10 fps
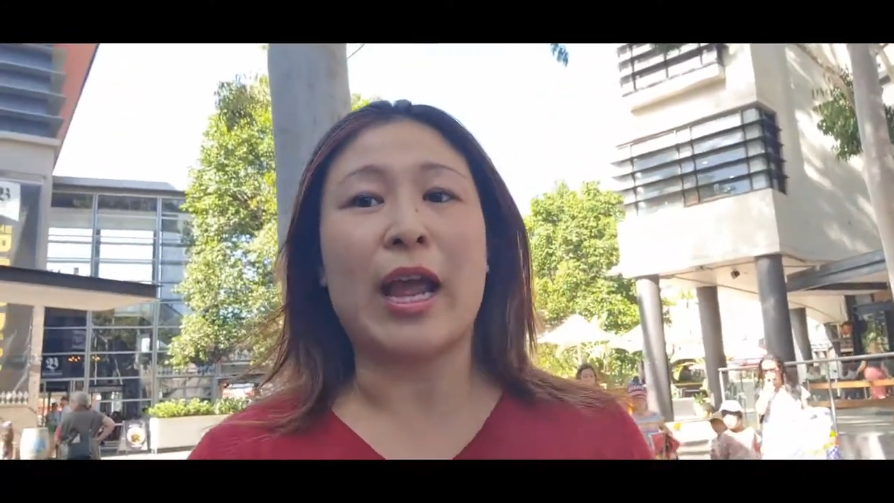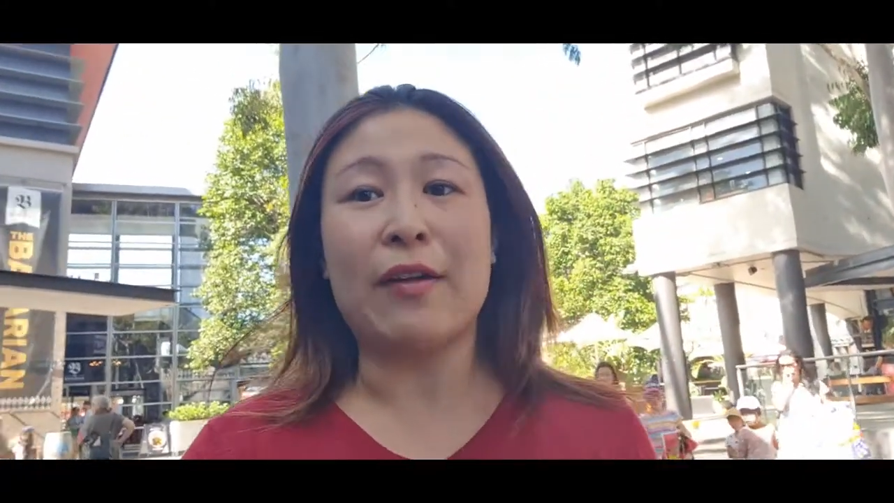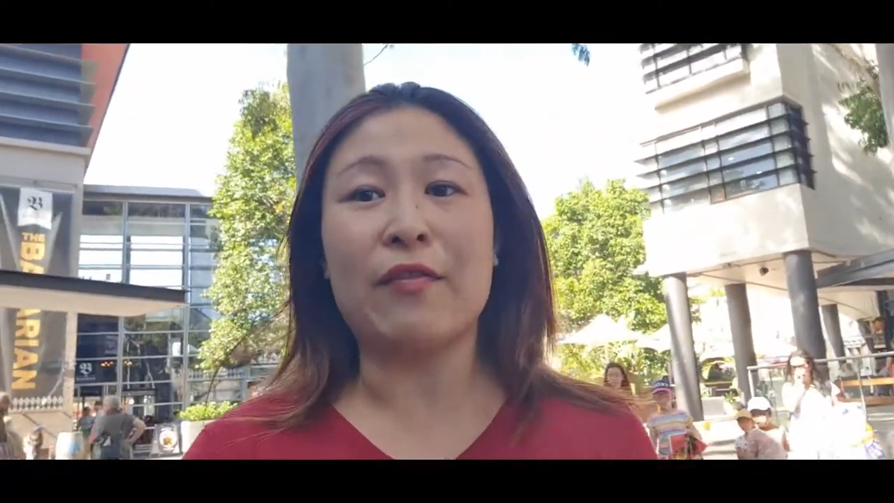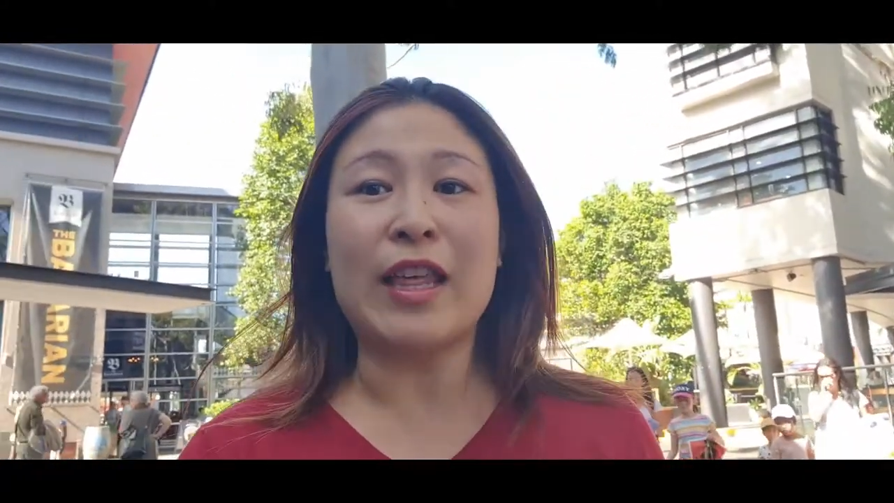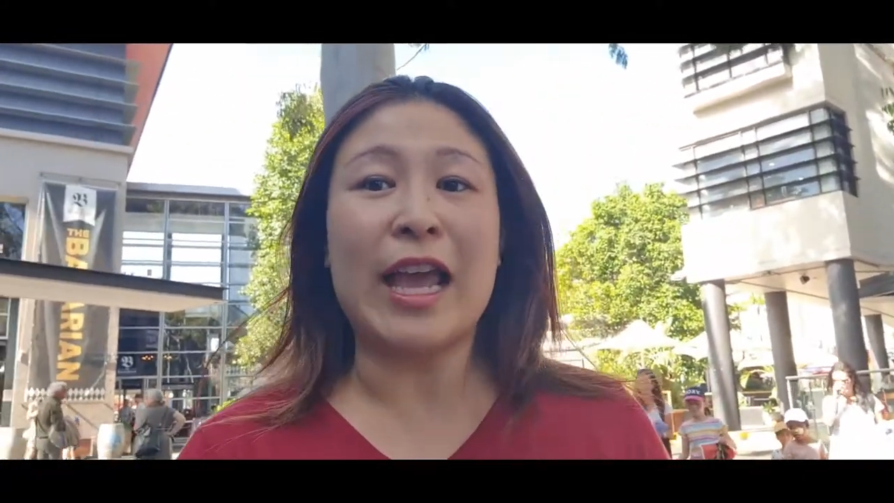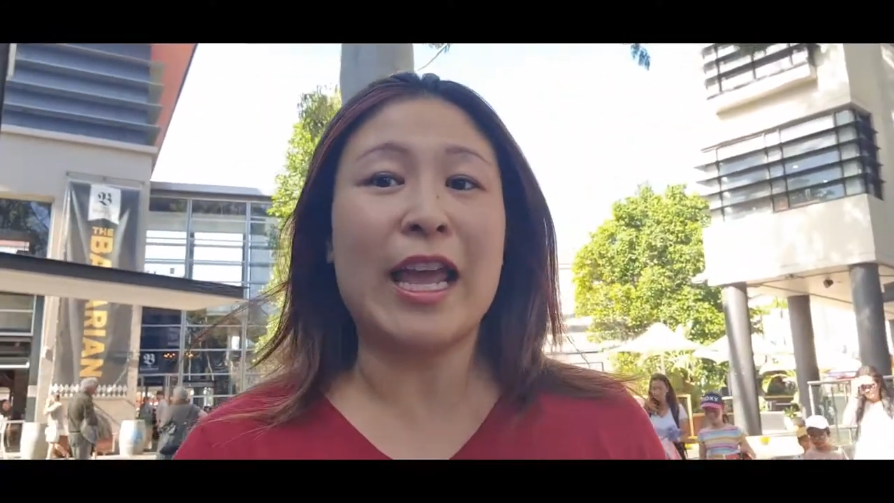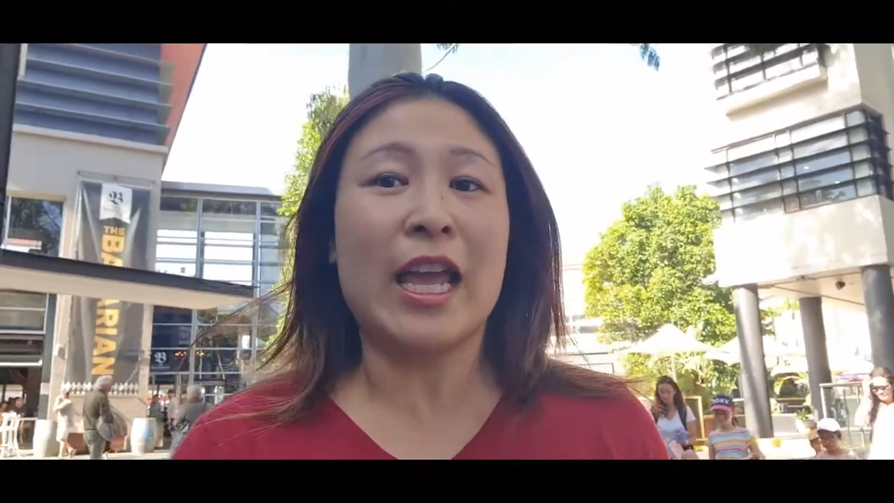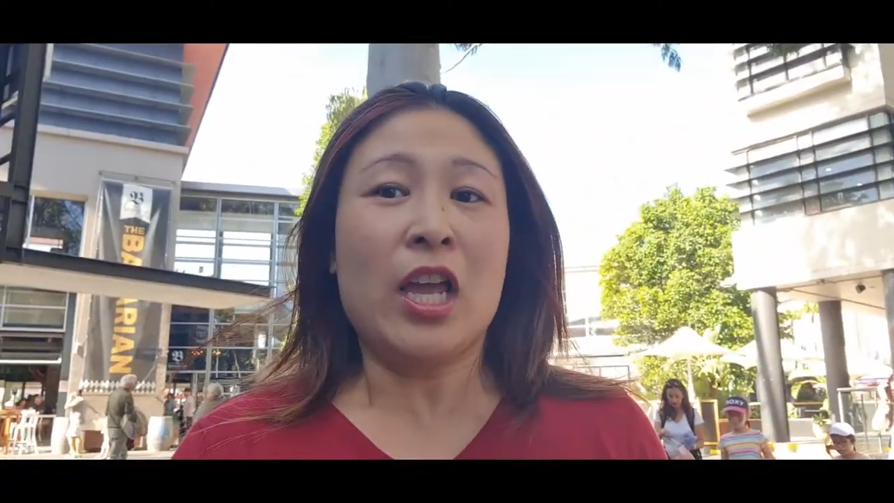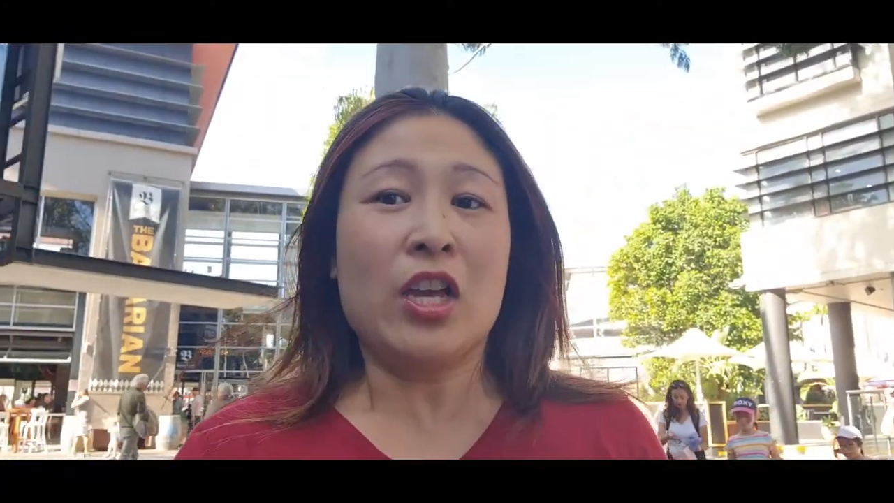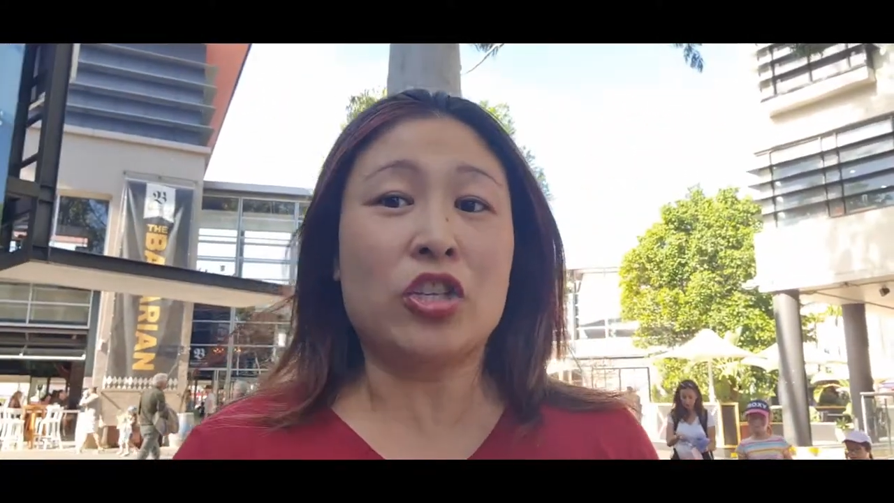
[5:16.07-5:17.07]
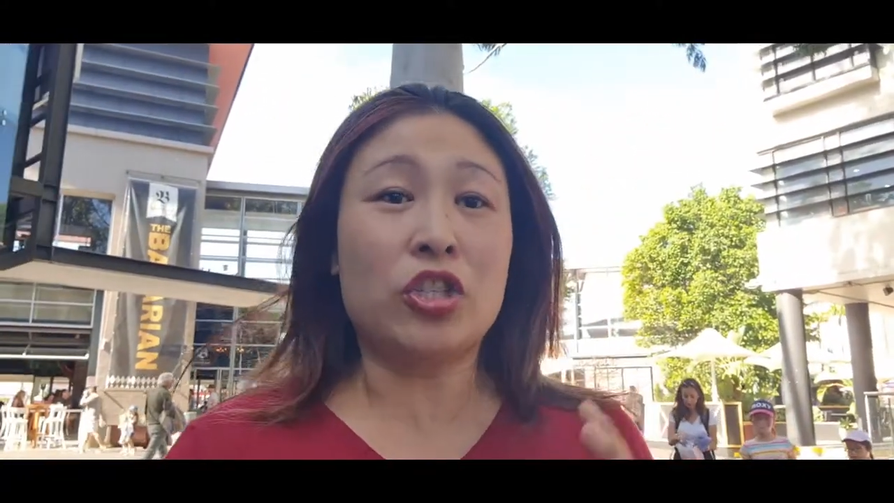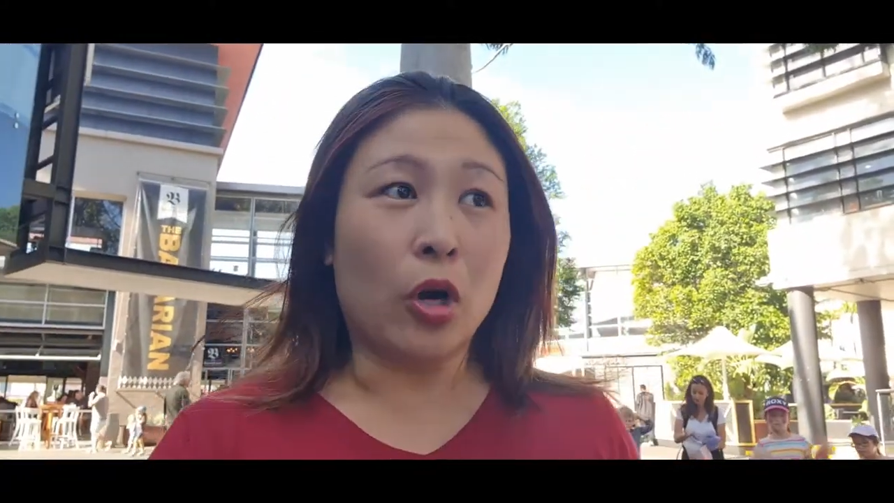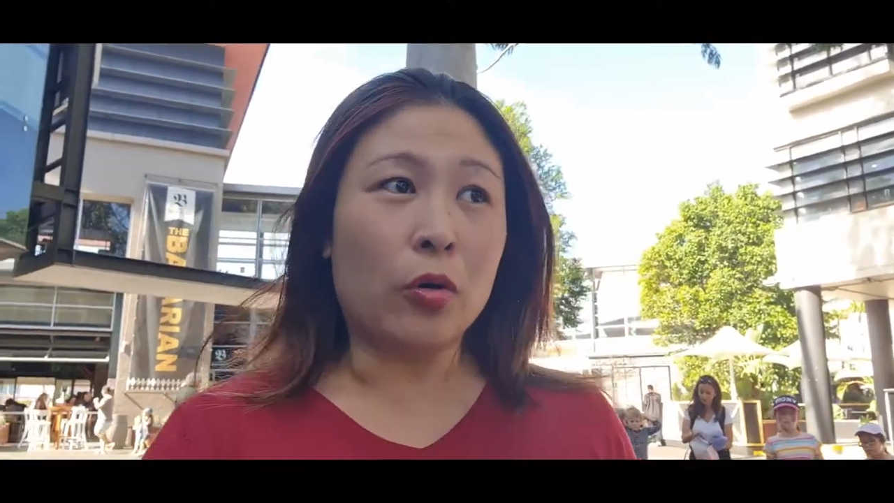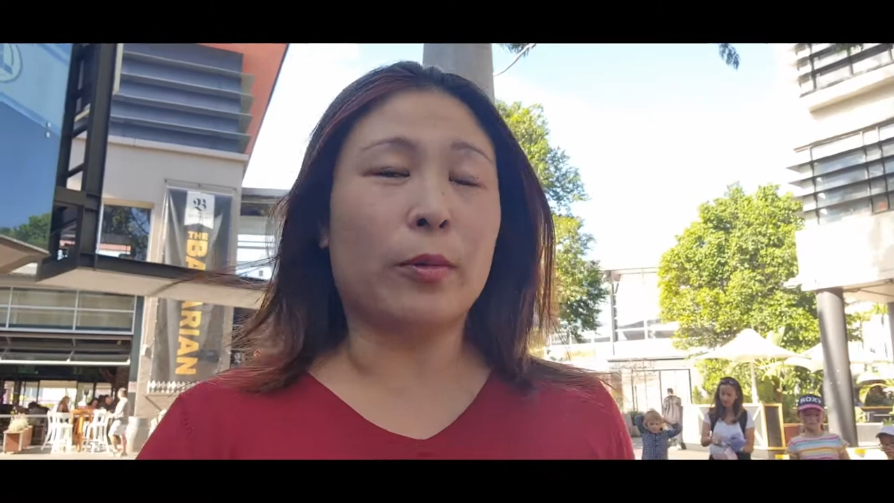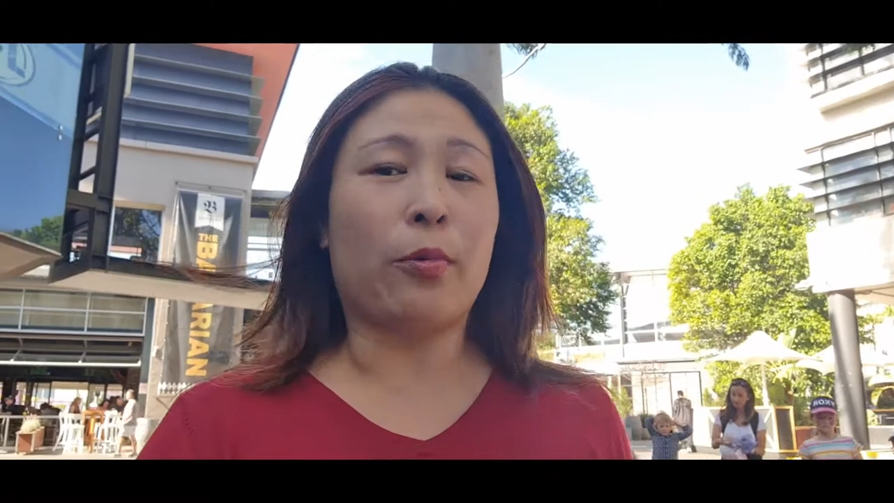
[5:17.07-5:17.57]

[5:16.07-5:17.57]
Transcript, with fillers: Have they sold a